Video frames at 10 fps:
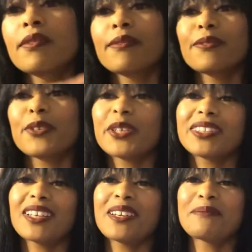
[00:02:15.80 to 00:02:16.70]
for a
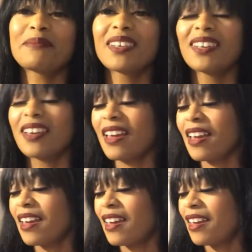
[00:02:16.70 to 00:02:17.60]
time.
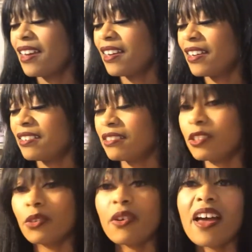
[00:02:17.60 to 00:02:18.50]
And you
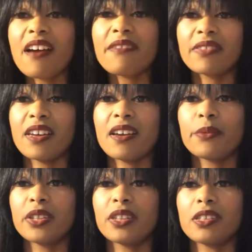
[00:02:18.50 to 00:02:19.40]
don't have that
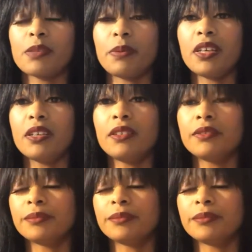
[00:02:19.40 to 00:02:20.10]
with this pen.